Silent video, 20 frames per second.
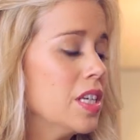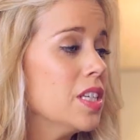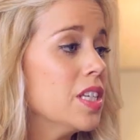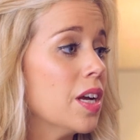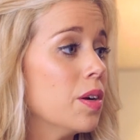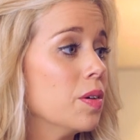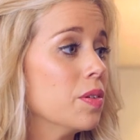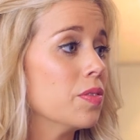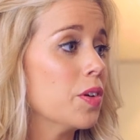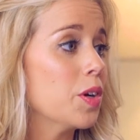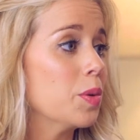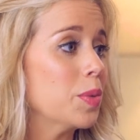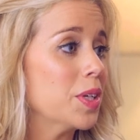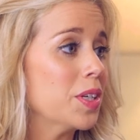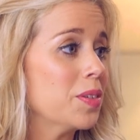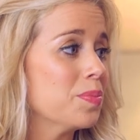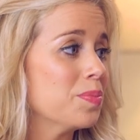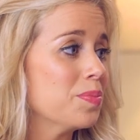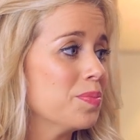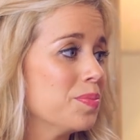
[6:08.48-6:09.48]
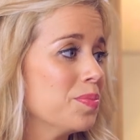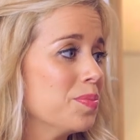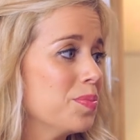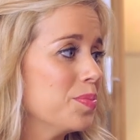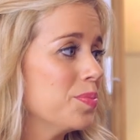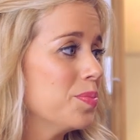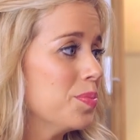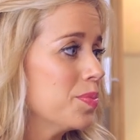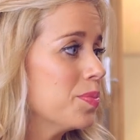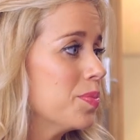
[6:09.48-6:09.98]
They terrify me.
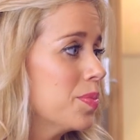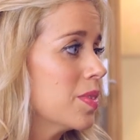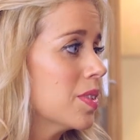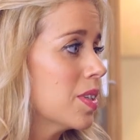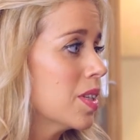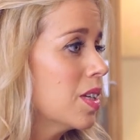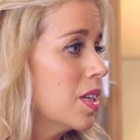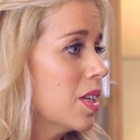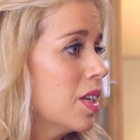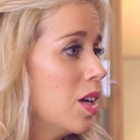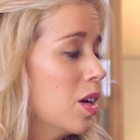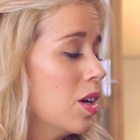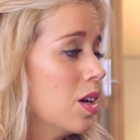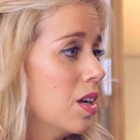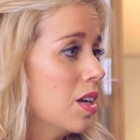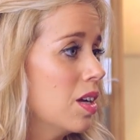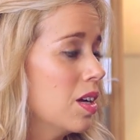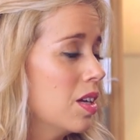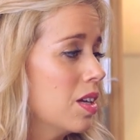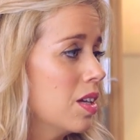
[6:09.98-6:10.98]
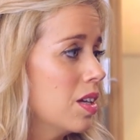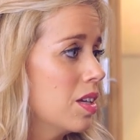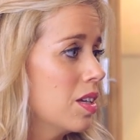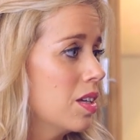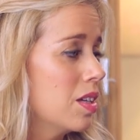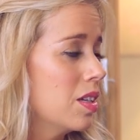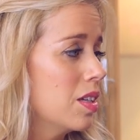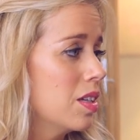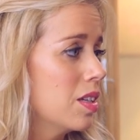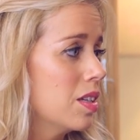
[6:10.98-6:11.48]
Yeah, well, yeah. you know, hopefully they're